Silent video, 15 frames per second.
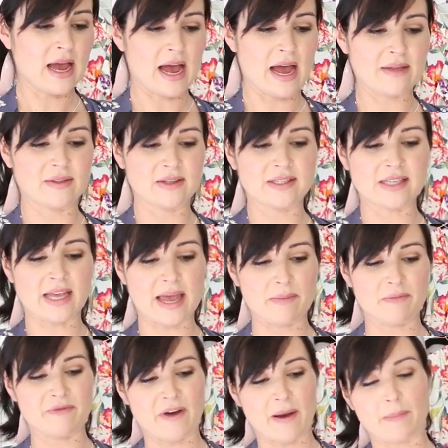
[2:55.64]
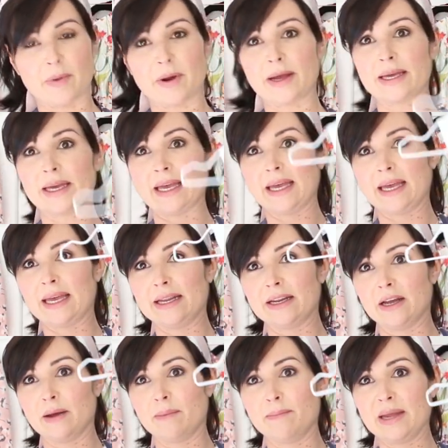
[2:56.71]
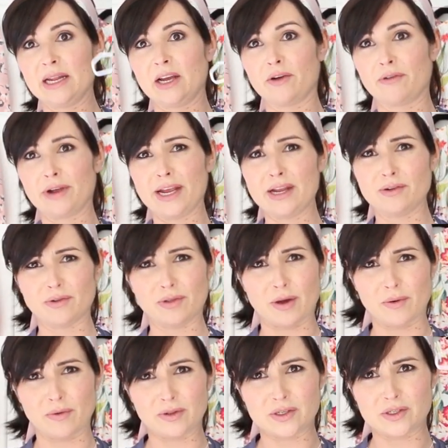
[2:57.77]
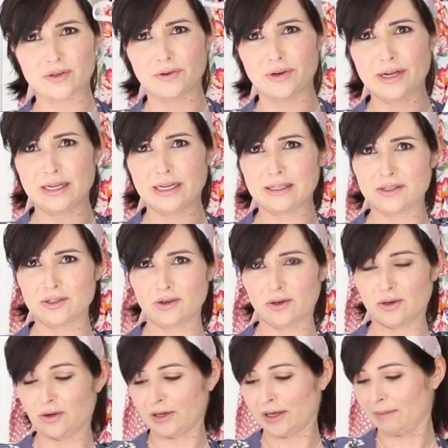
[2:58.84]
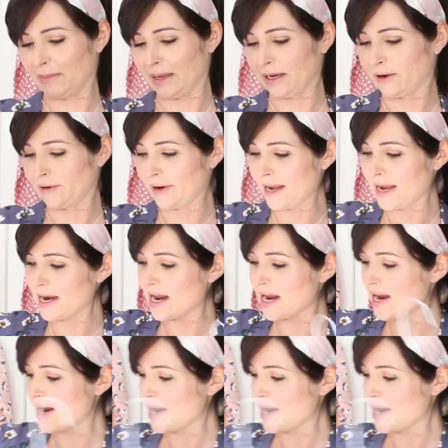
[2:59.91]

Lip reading: and the same fabric in a mint green, although on the screen it's not looking mint green.